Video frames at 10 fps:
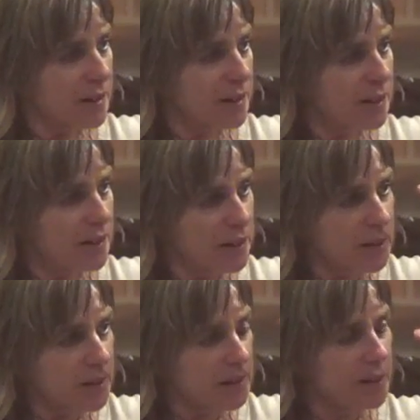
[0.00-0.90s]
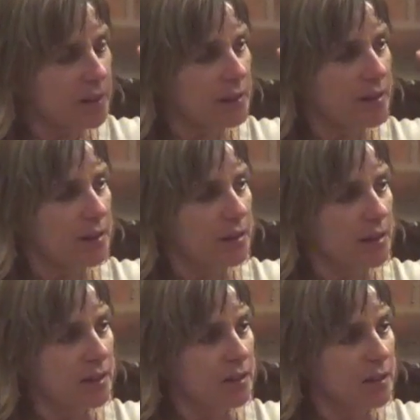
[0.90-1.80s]
that
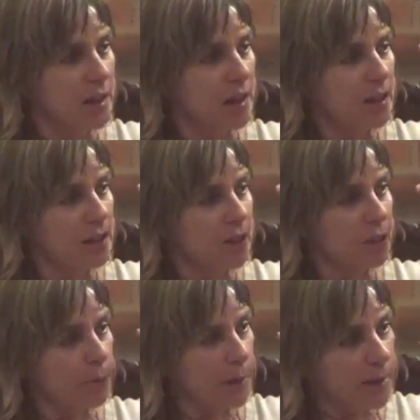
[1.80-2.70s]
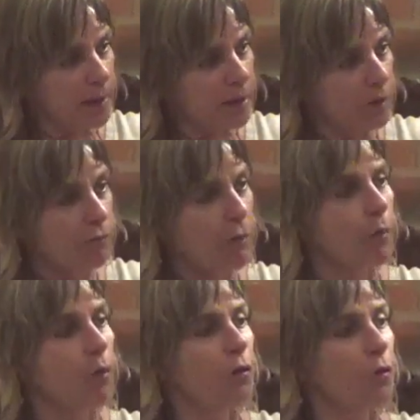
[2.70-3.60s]
this that you're making the
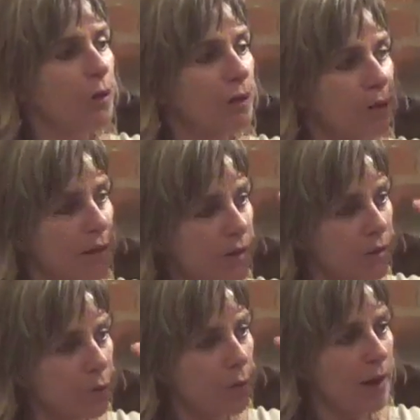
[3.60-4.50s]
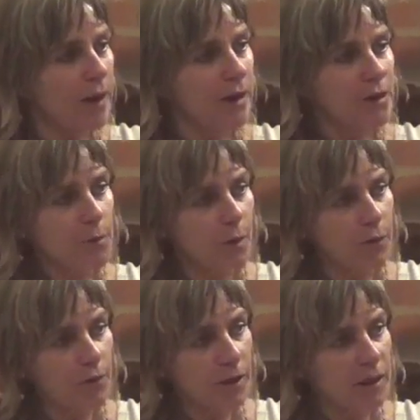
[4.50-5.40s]
report with is aware. It's
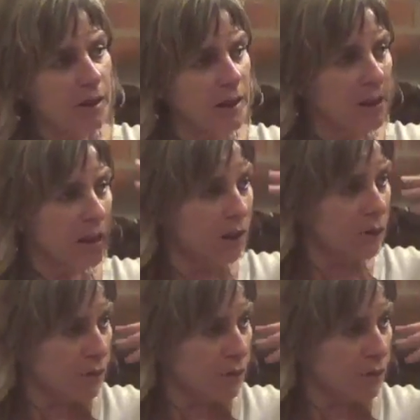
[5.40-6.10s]
both in and out